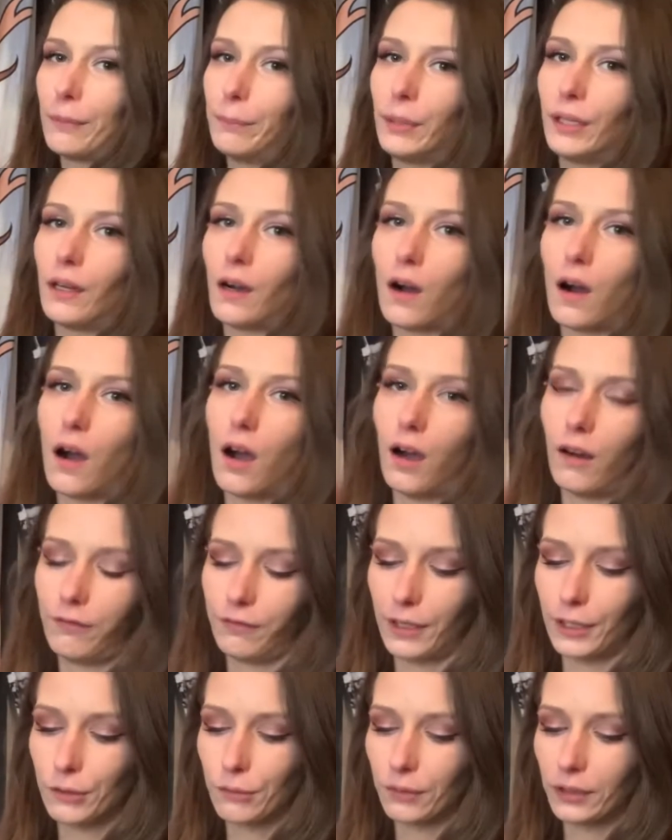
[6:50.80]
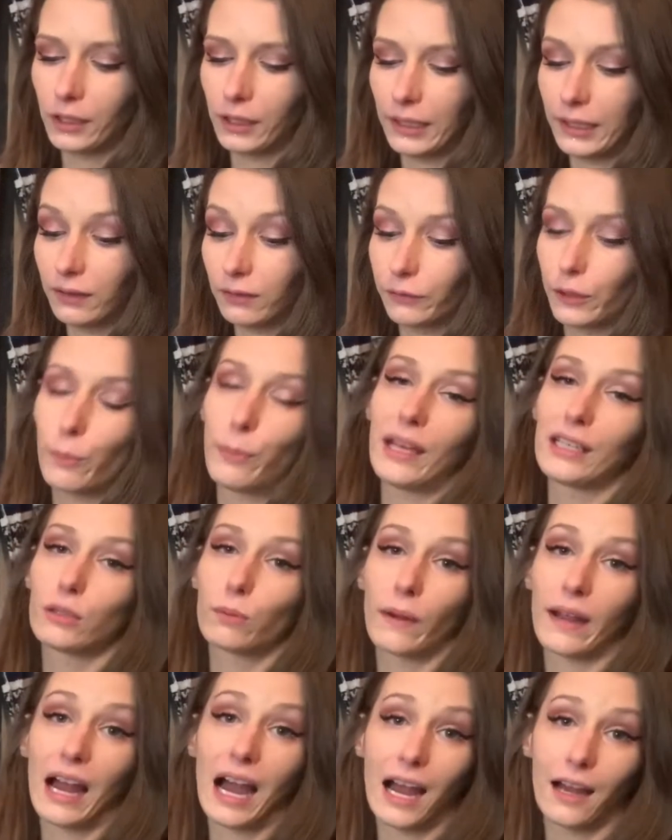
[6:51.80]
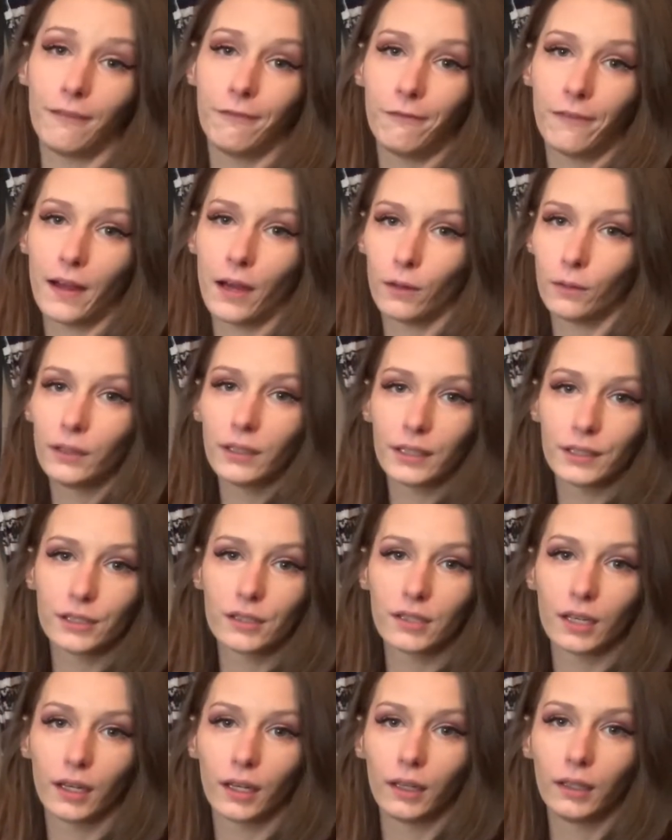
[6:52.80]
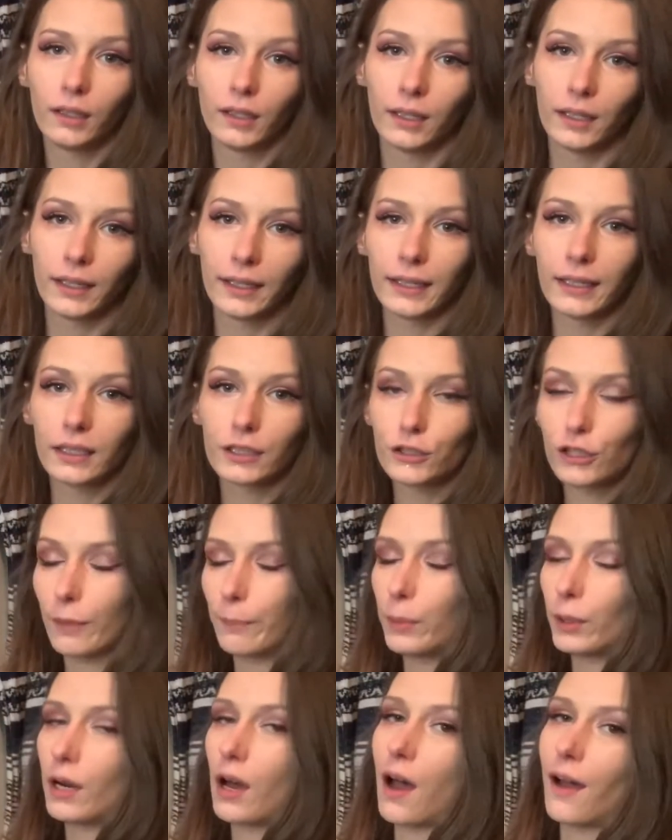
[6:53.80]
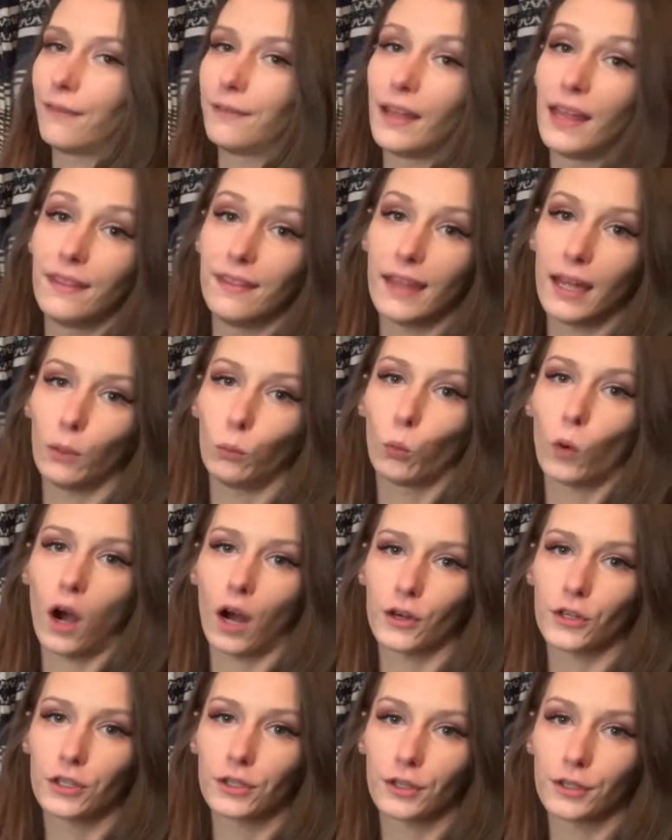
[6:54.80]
it off. That's really the best way I've found, is to chip it off and then wash the